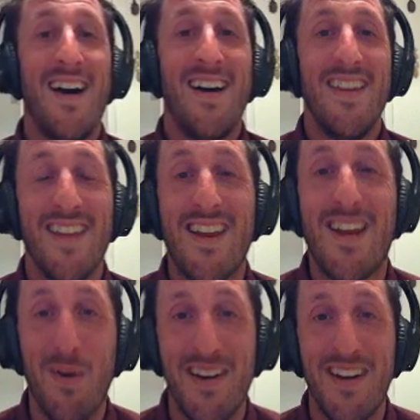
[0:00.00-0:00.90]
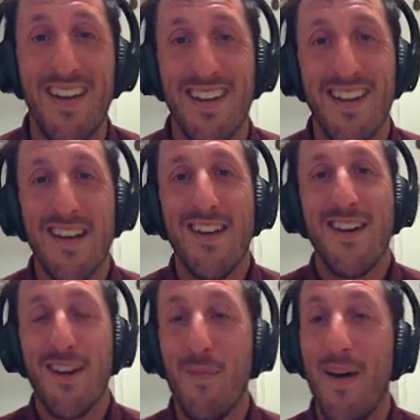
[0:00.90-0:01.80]
This one
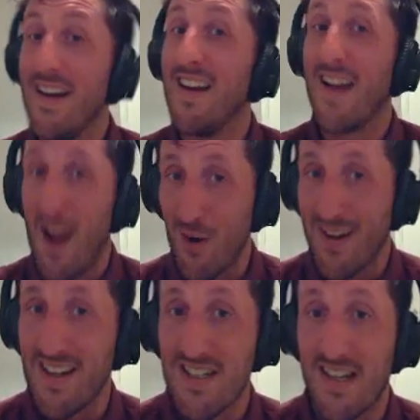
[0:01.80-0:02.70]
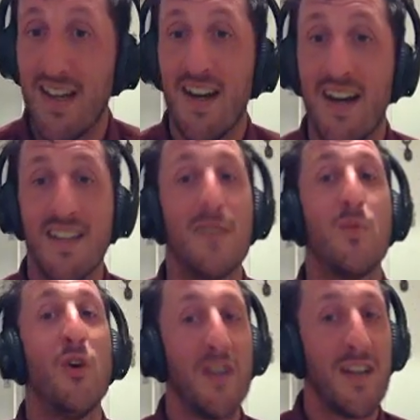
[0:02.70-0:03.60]
you might need a calculator. I did
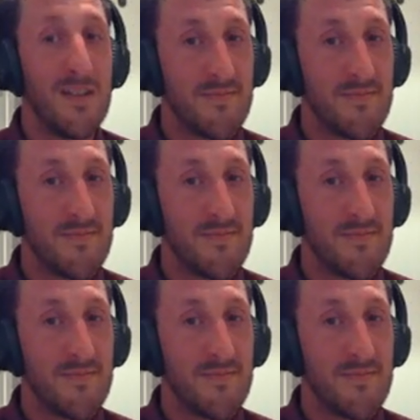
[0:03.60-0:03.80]
warn you.